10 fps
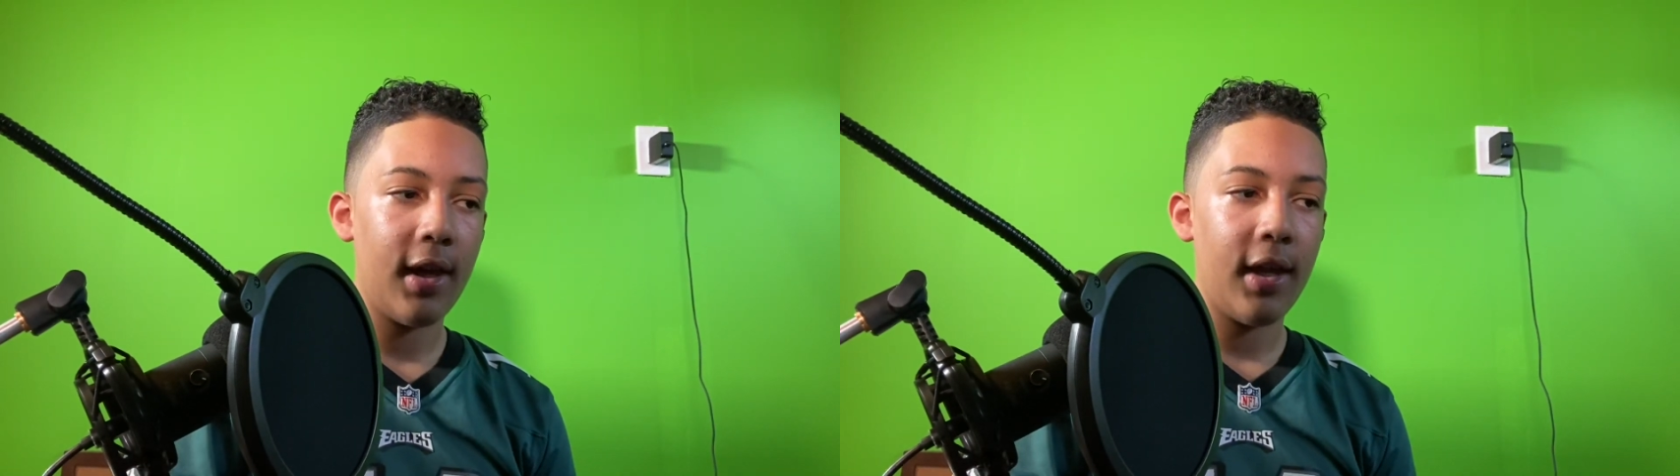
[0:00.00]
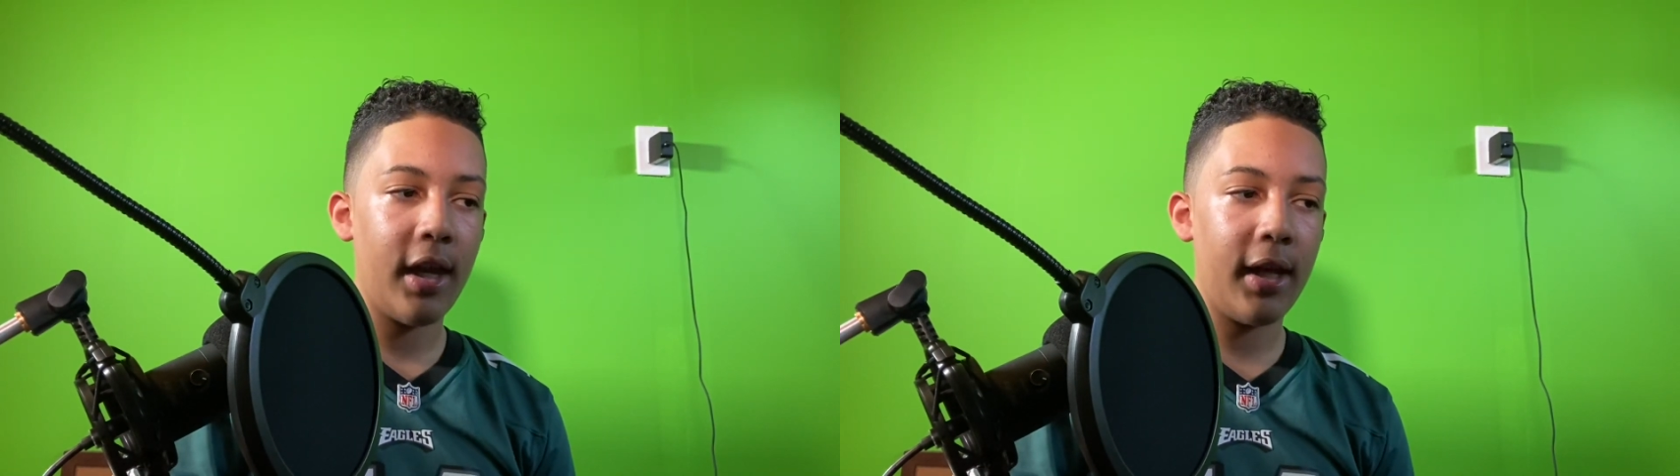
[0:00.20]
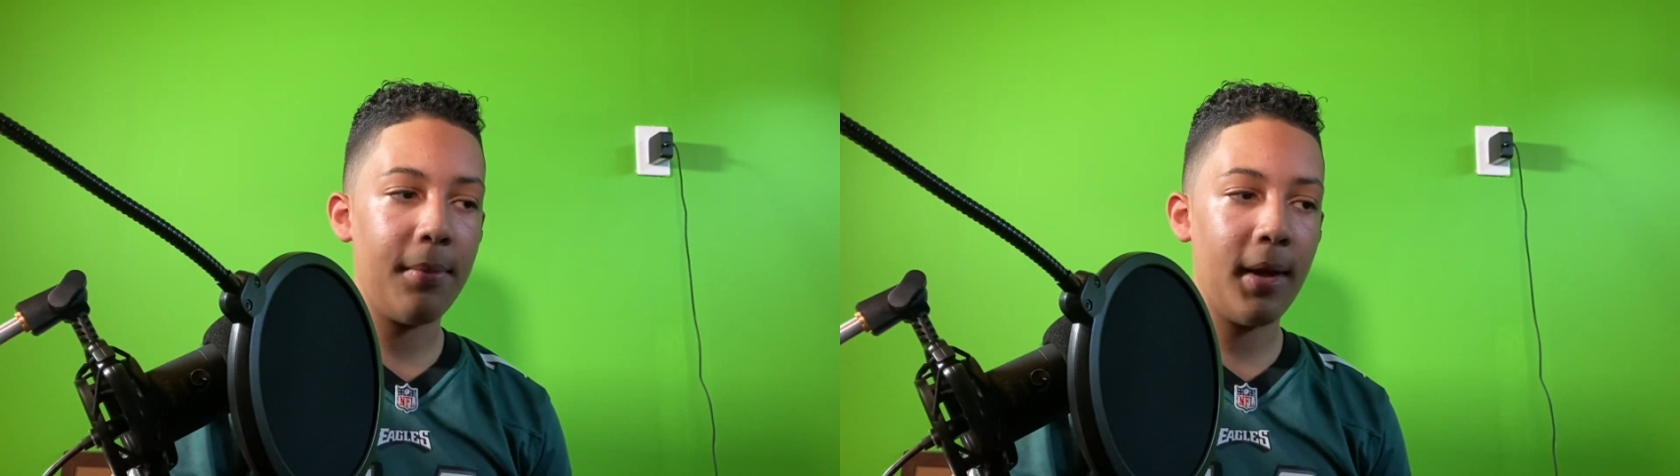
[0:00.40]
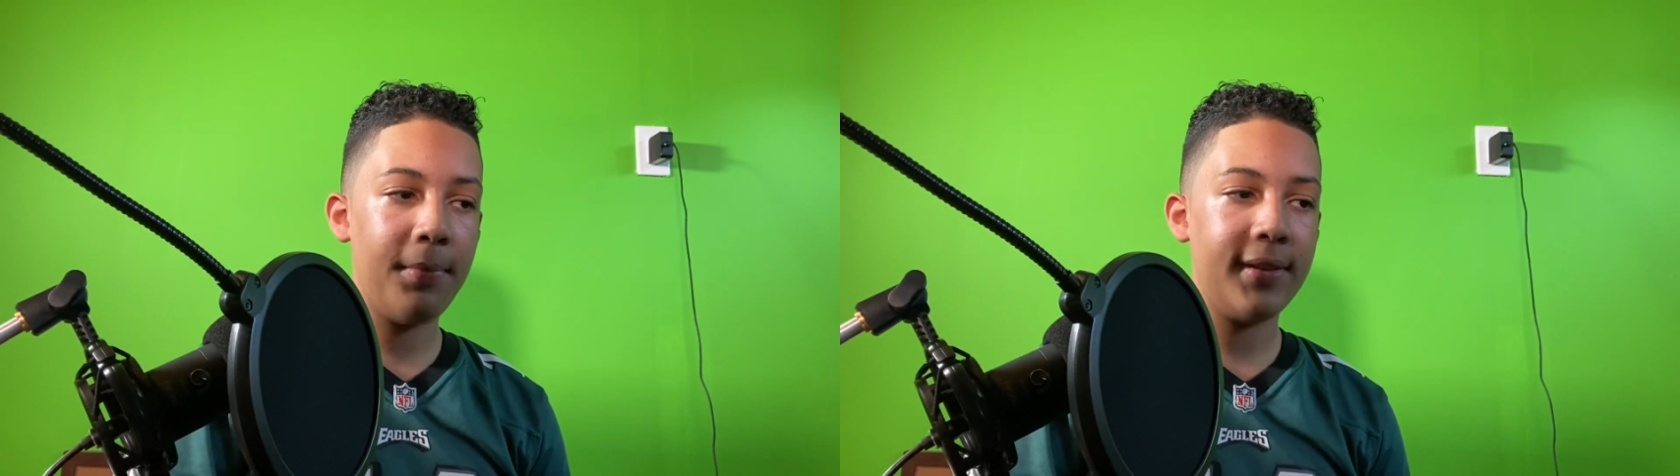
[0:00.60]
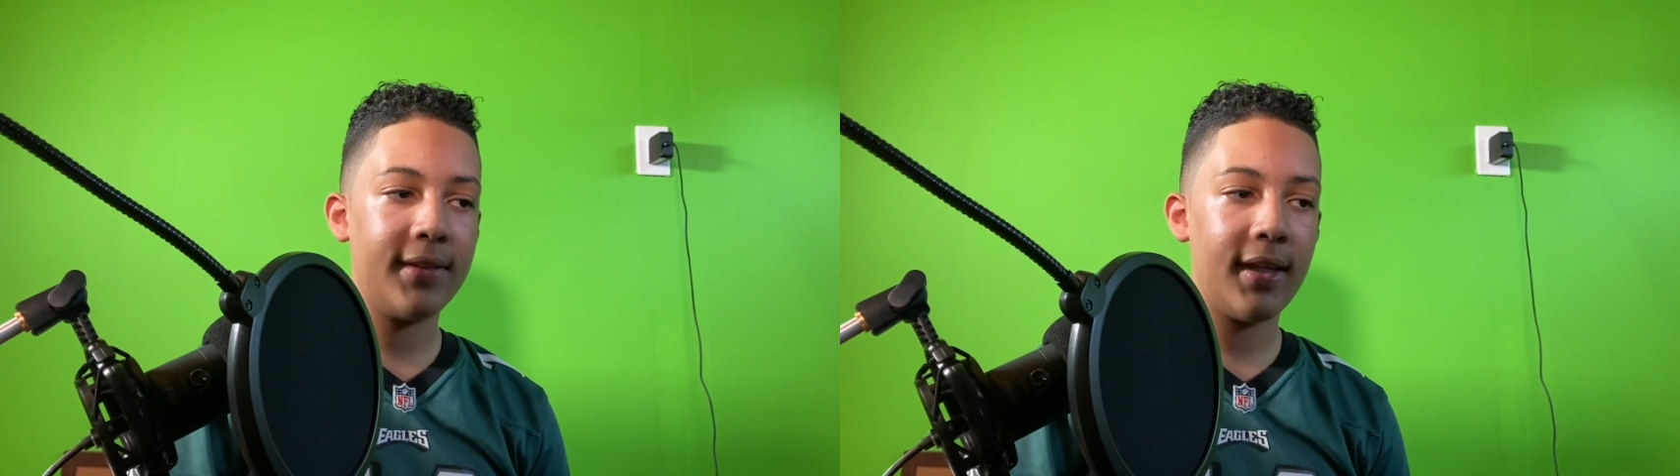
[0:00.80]
Now you might be
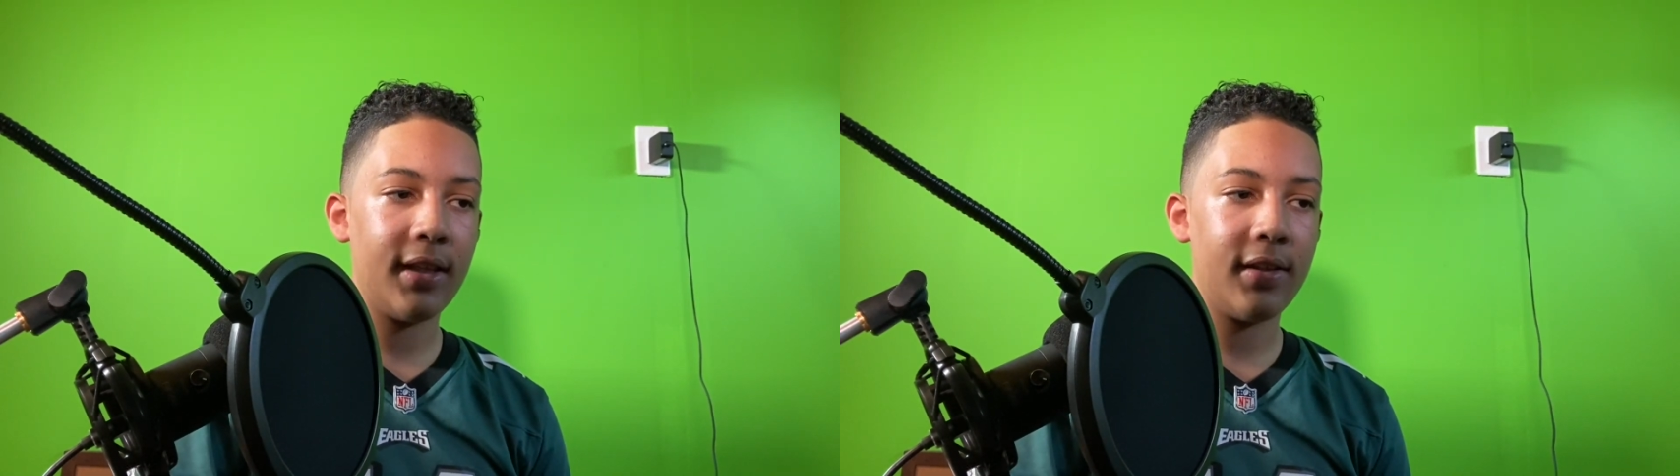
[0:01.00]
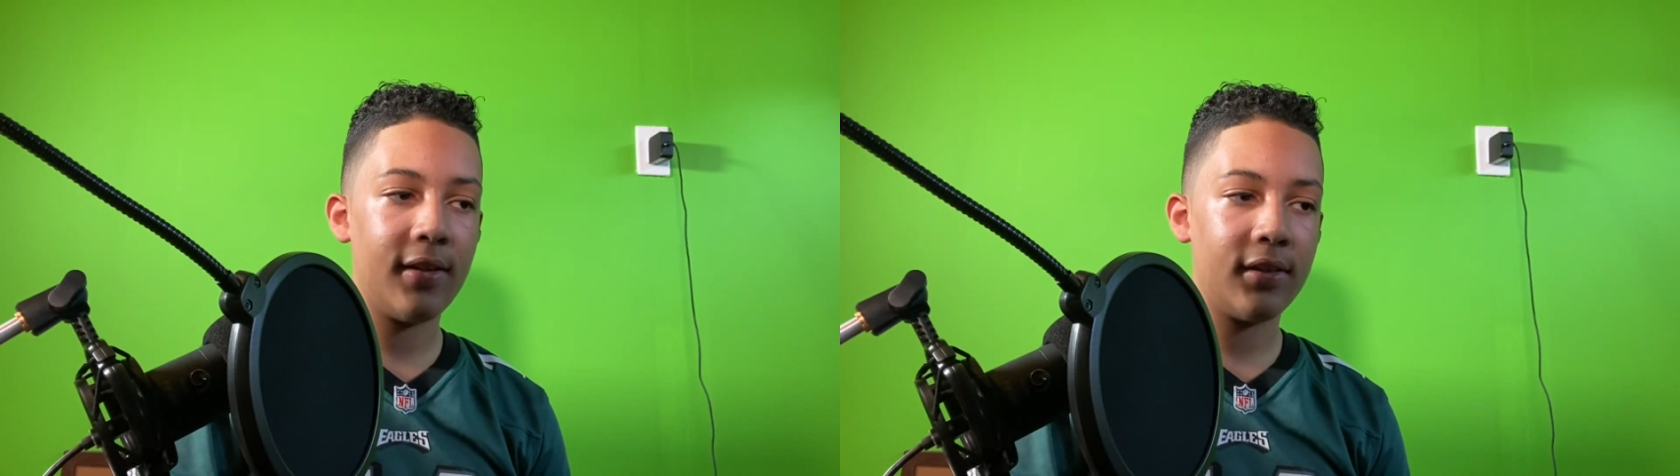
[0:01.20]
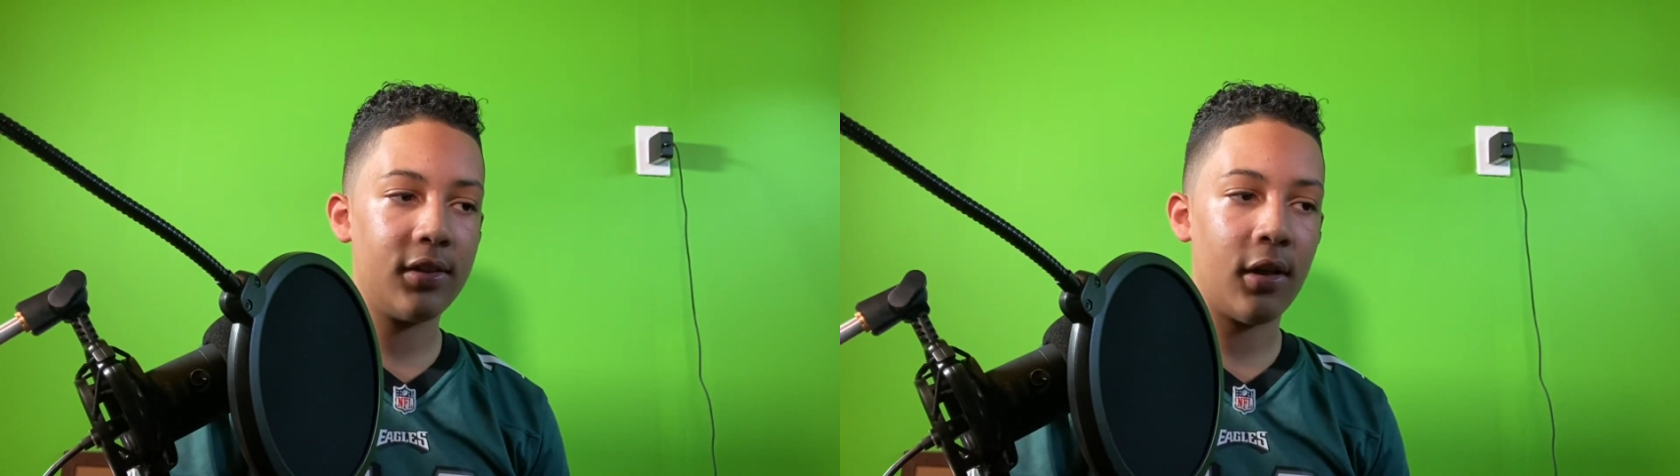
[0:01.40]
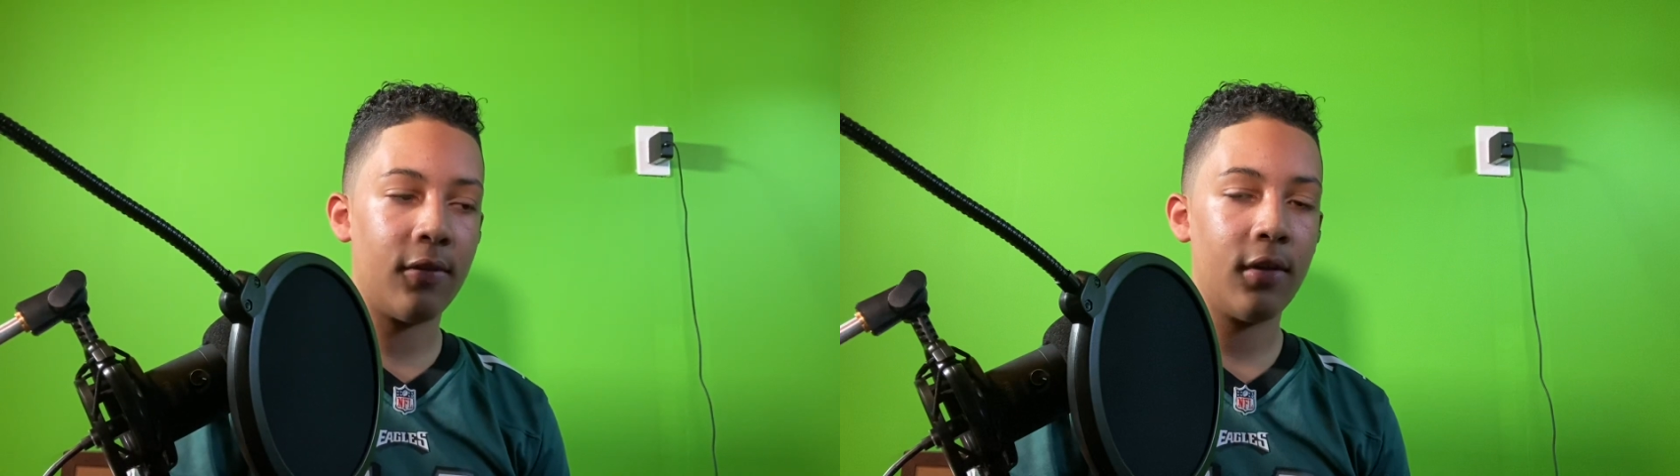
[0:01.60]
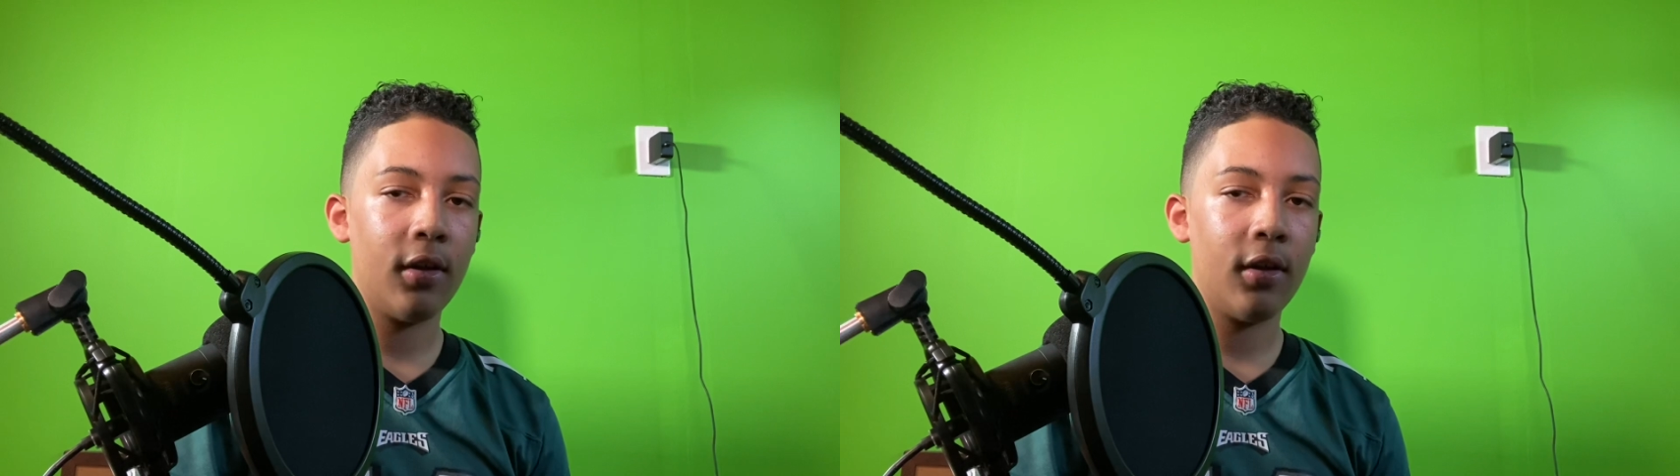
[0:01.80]
saying to yourself,